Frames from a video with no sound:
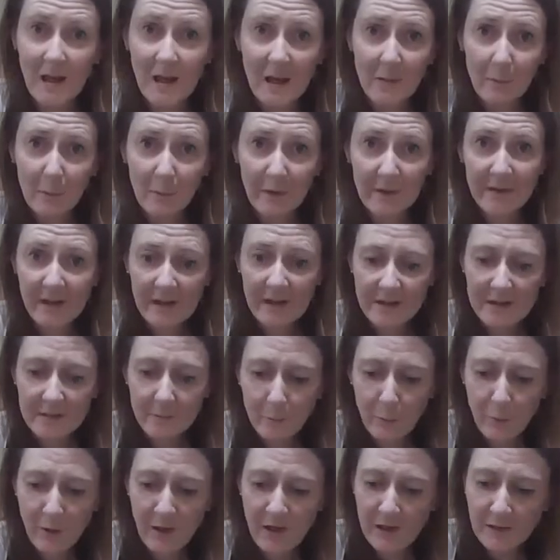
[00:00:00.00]
And when
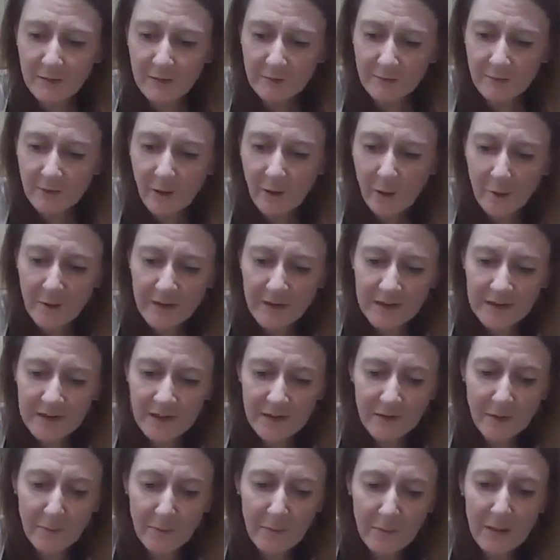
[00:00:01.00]
that's brown, I'll then
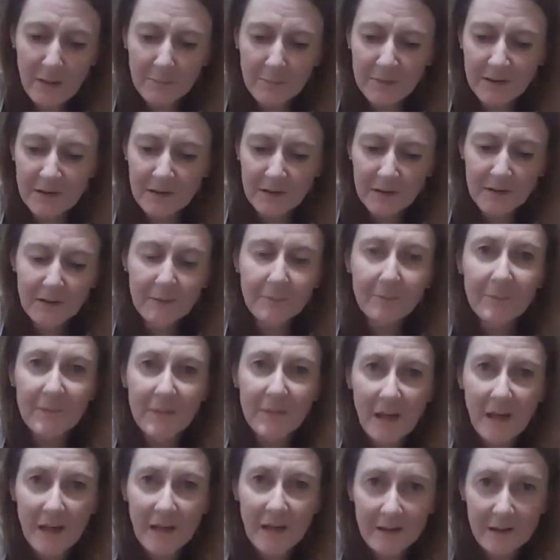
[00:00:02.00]
add the pumpkin,
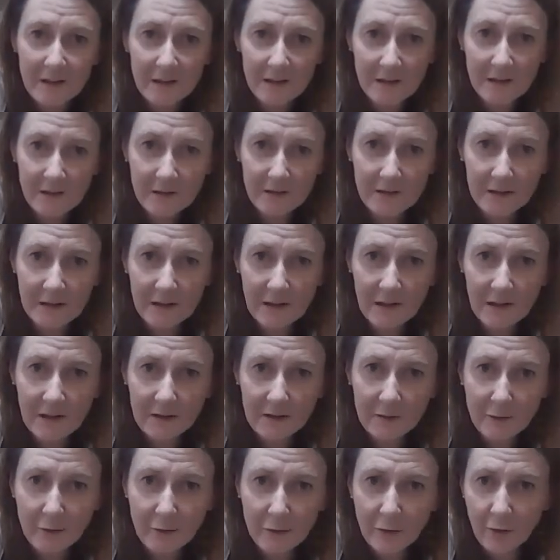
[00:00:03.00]
and then at the
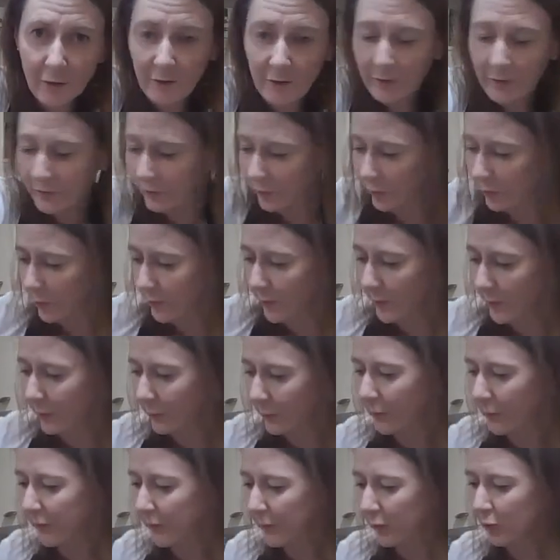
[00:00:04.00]
end stir
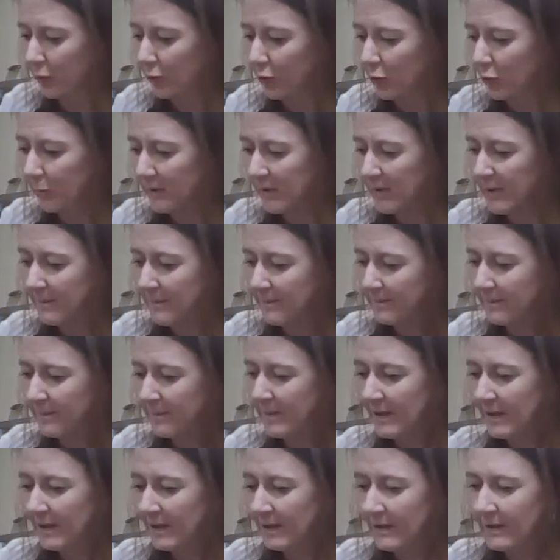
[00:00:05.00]
through the halloumi.
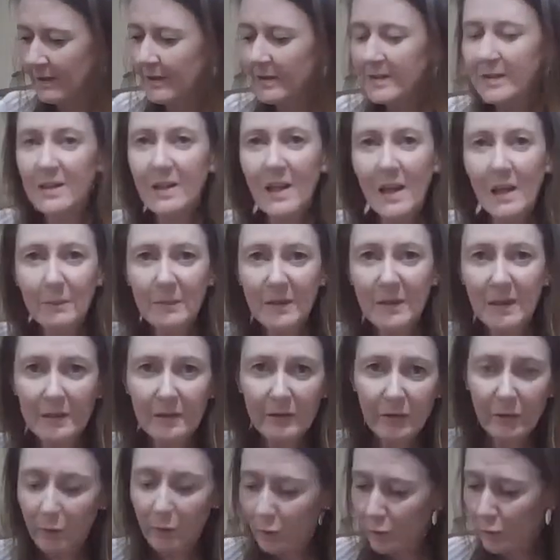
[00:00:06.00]
This lamb
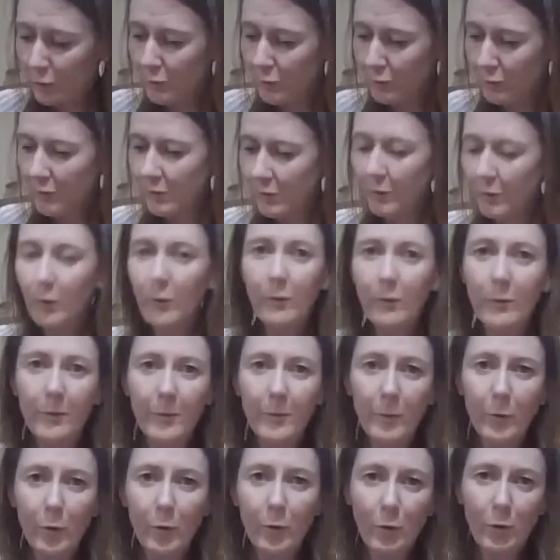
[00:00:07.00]
needs to cook
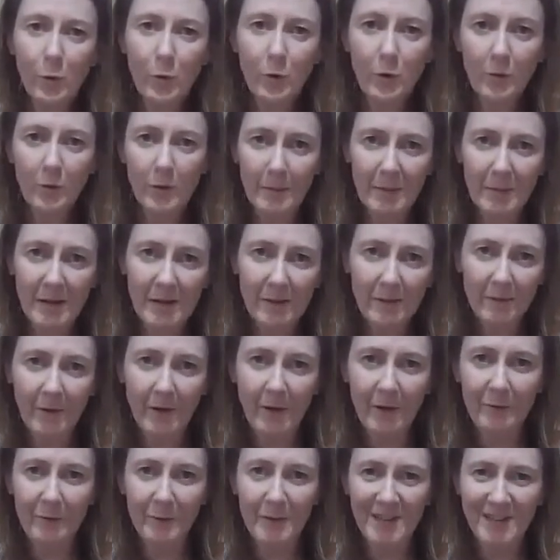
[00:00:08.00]
for about
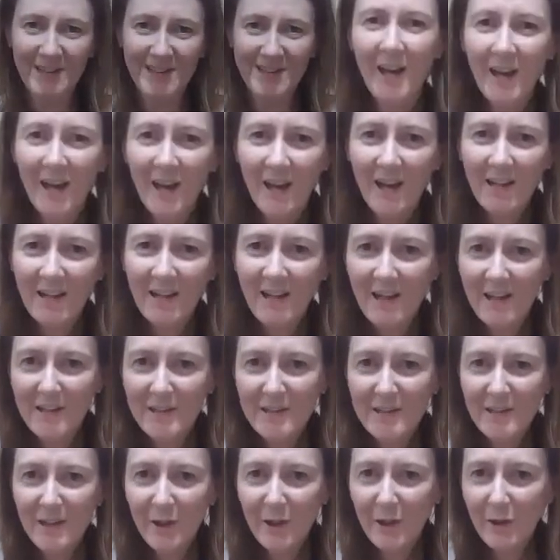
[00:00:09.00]
5 minutes.
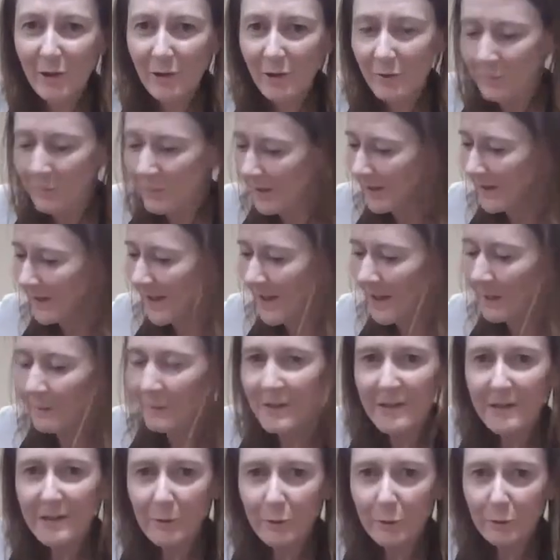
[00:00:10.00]
Okay, so my lamb
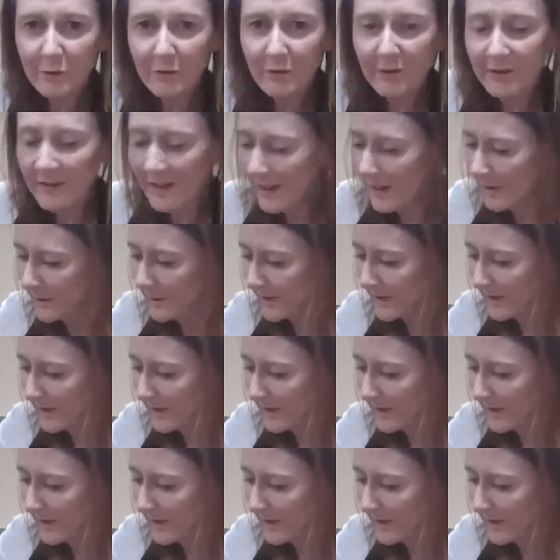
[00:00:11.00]
is cooked now.